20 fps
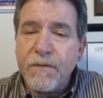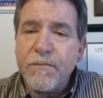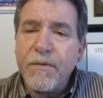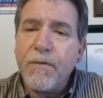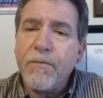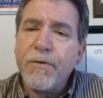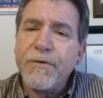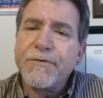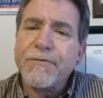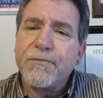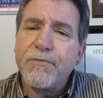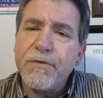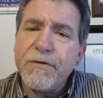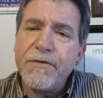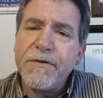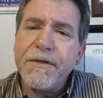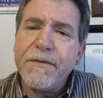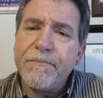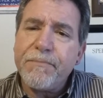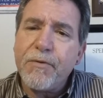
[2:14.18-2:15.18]
But what's
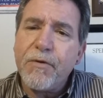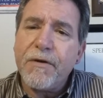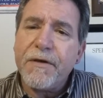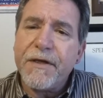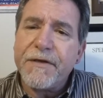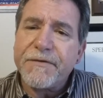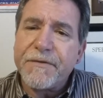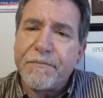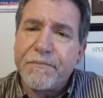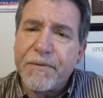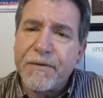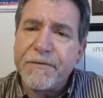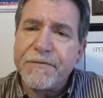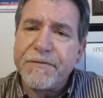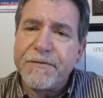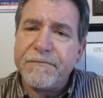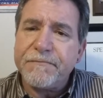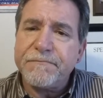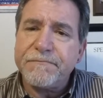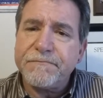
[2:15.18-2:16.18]
really important as a
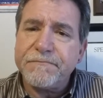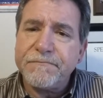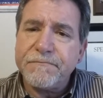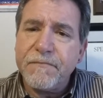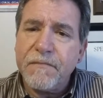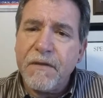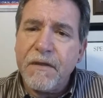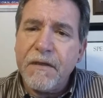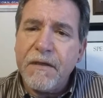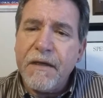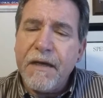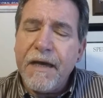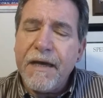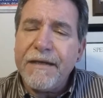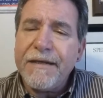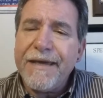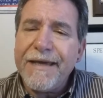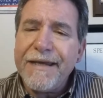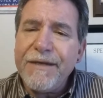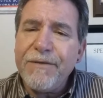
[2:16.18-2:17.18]
person,
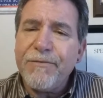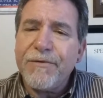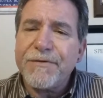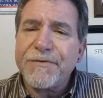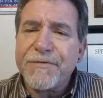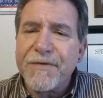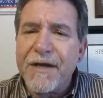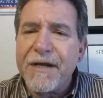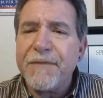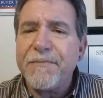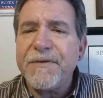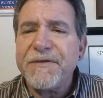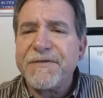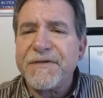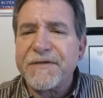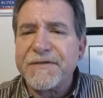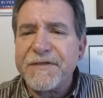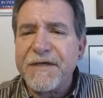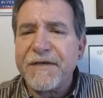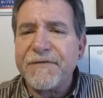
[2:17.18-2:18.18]
and anyone trying to be
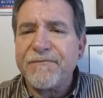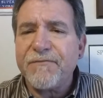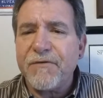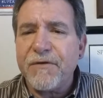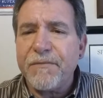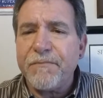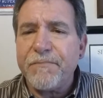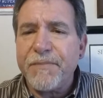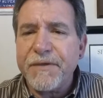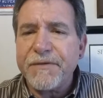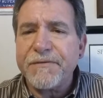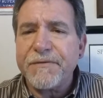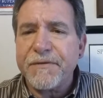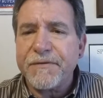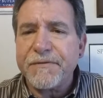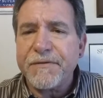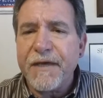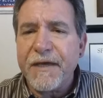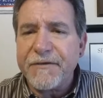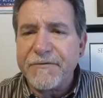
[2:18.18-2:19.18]
successful in
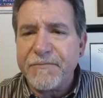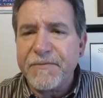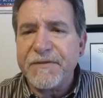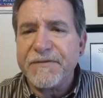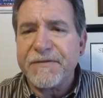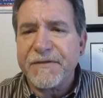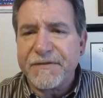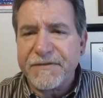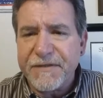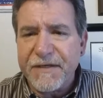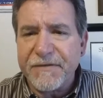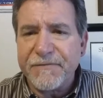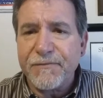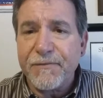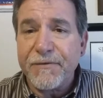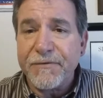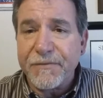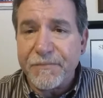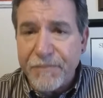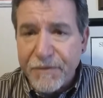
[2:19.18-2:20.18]
business has to be
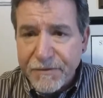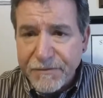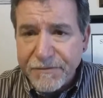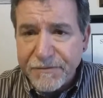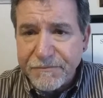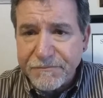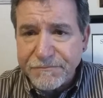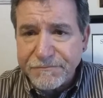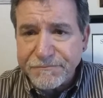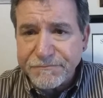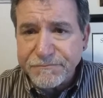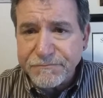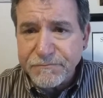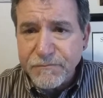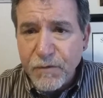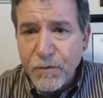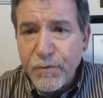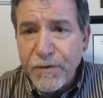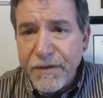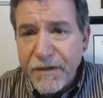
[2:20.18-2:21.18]
successful as a person.
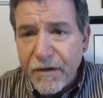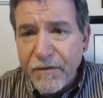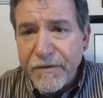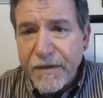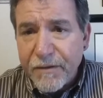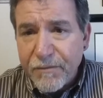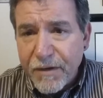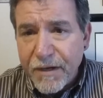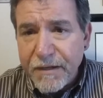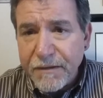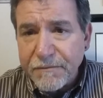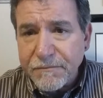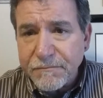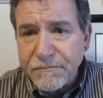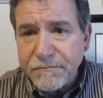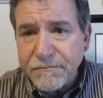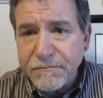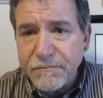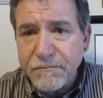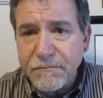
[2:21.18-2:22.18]
We know that, right?
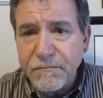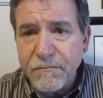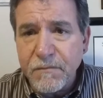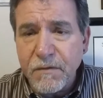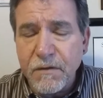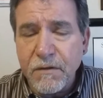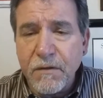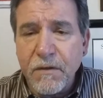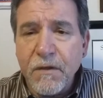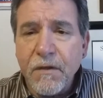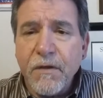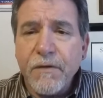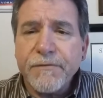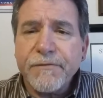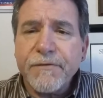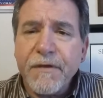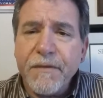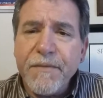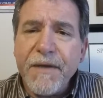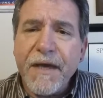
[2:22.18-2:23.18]

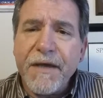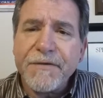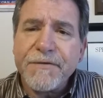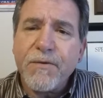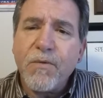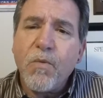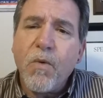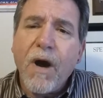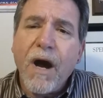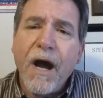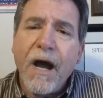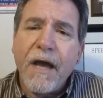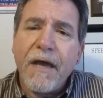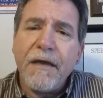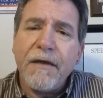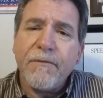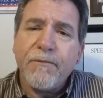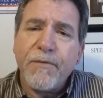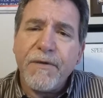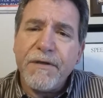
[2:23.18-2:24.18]
So let me ask you, why,
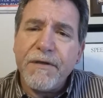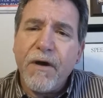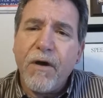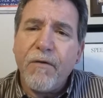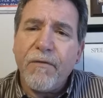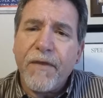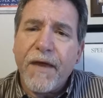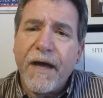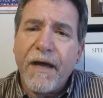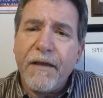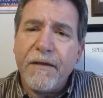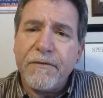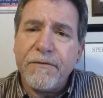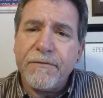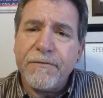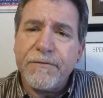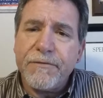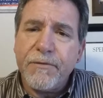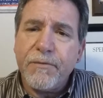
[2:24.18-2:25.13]
if we know that,